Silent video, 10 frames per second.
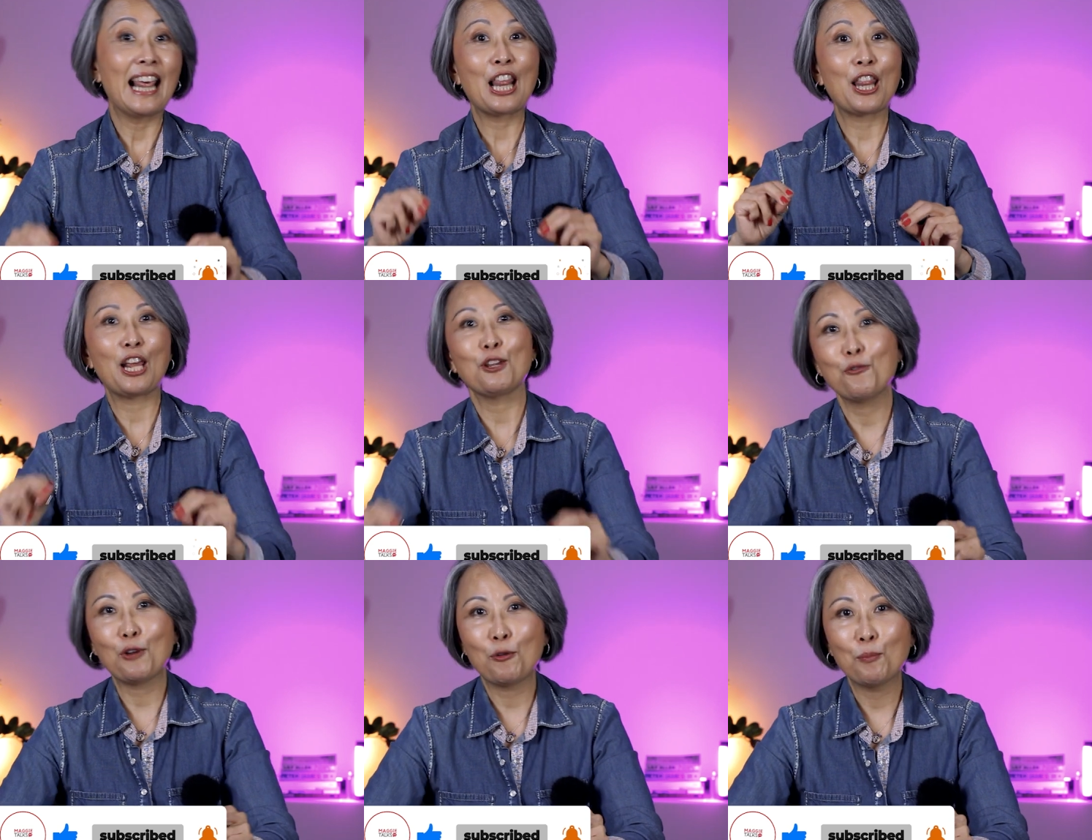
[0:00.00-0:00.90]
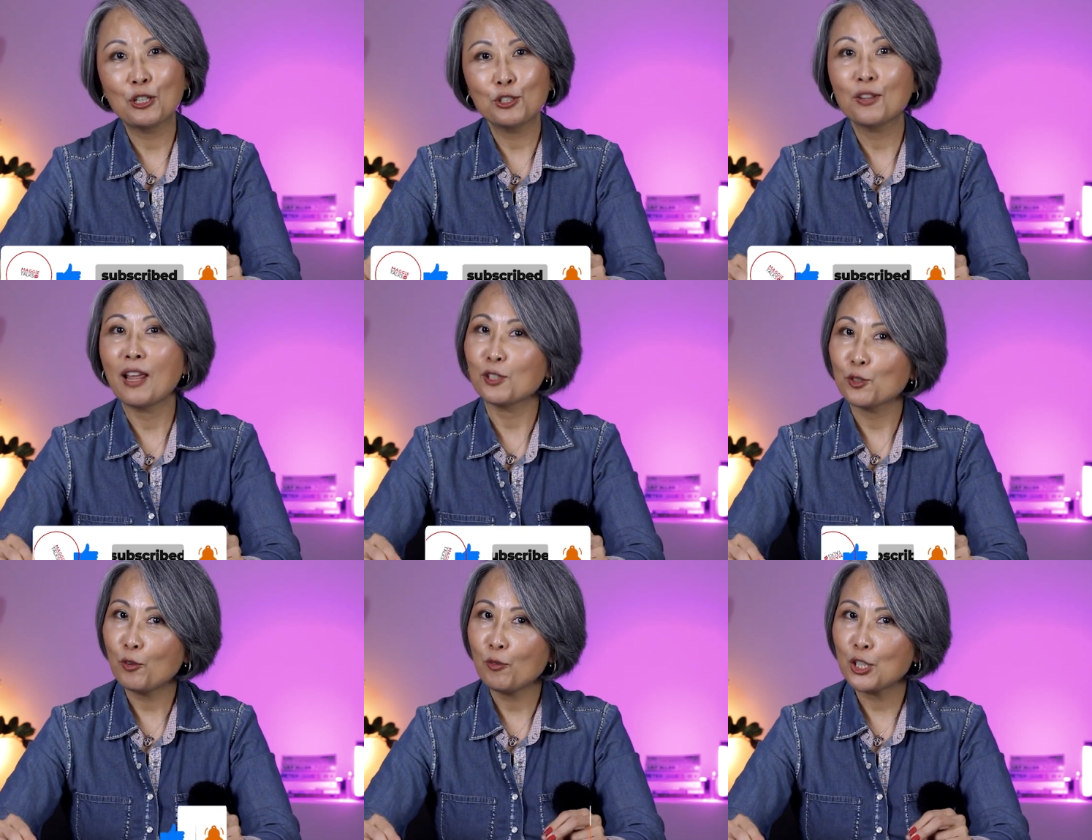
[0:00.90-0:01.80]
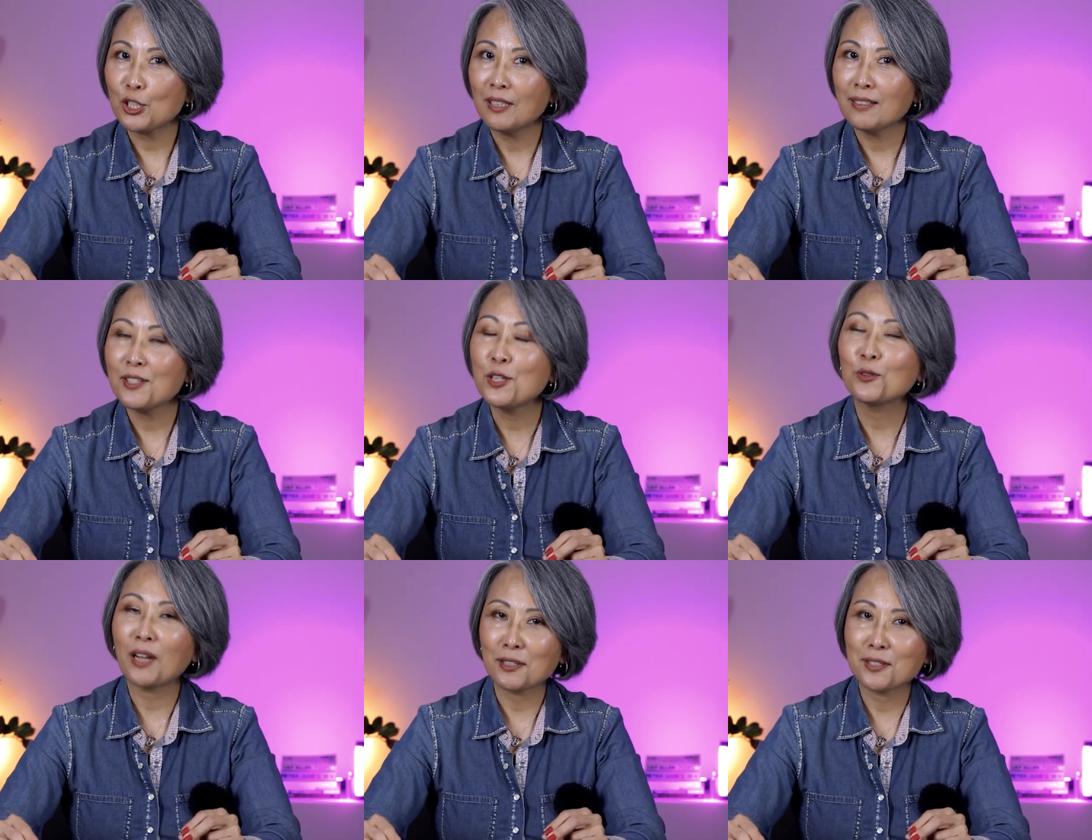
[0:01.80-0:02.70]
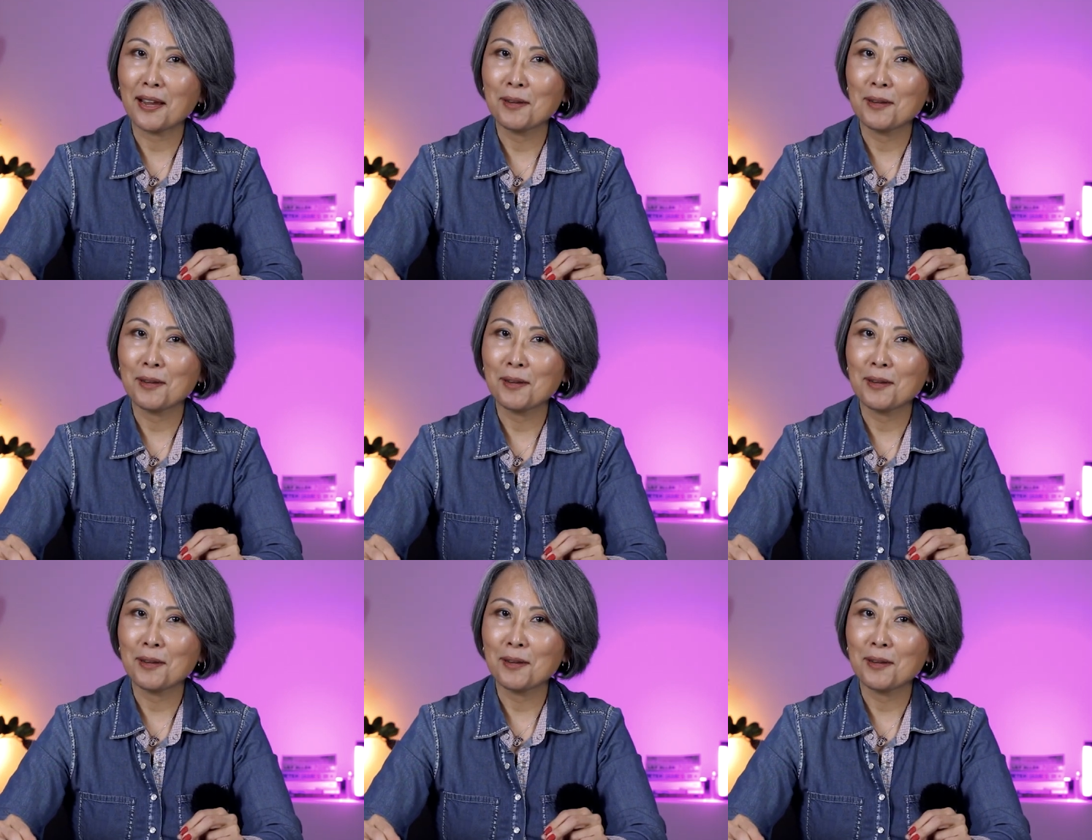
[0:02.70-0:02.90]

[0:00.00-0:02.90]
Thank you very much. Thanks for watching. See you next time.